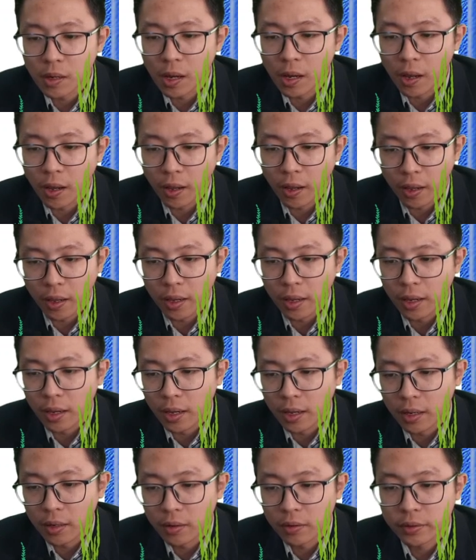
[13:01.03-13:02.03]

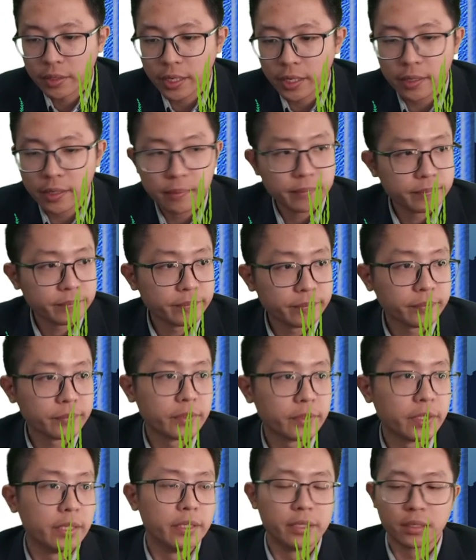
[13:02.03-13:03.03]
Okay,
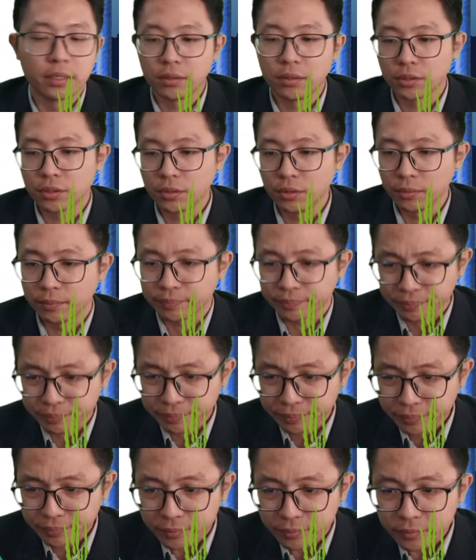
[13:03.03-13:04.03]
in a closed loop.
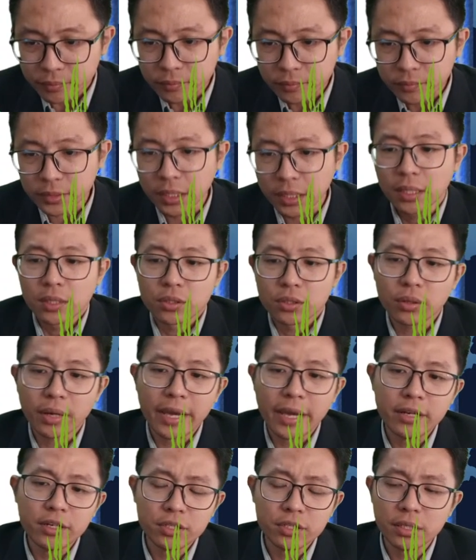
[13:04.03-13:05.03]
So
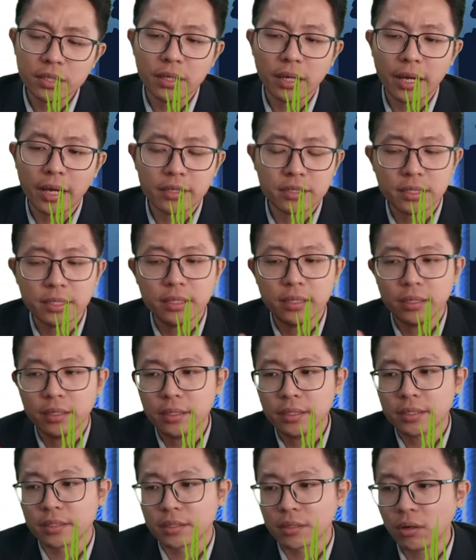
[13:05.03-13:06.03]
energy, actually
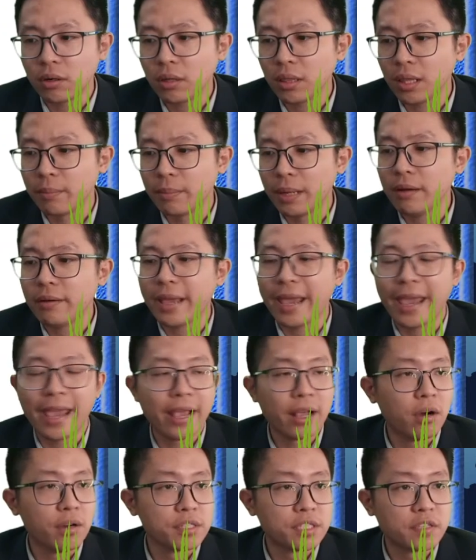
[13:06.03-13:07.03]
this is all about
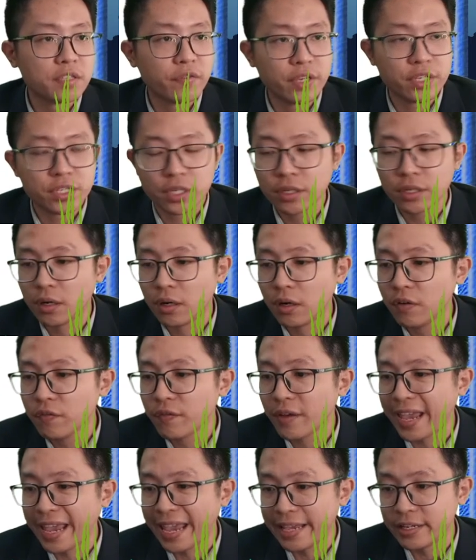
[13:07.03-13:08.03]
conservation of
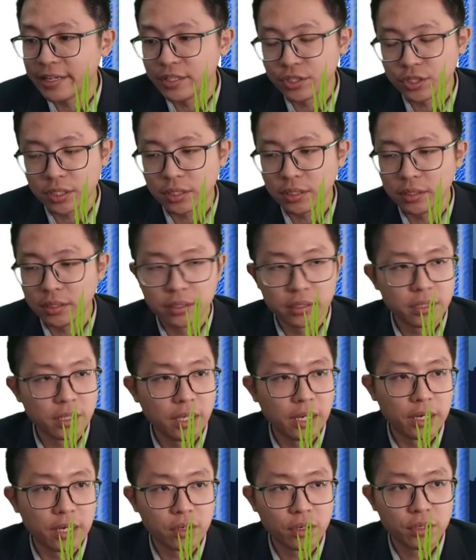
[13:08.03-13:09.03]
energy.
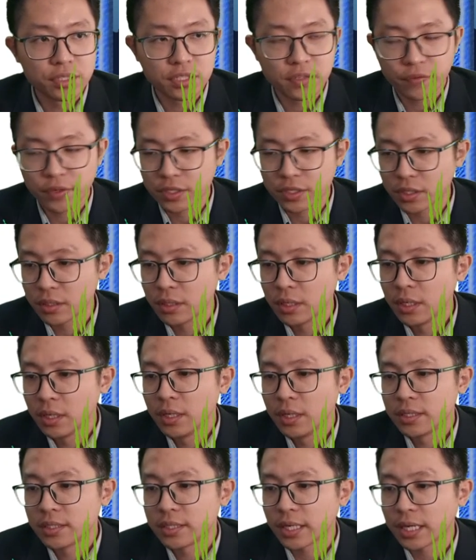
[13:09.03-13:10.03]
Conservation.
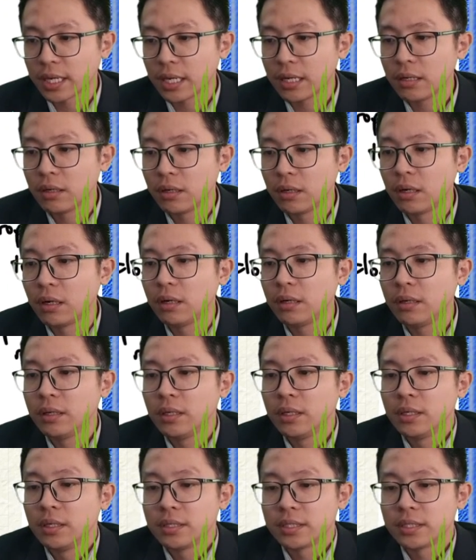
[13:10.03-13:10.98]
Second law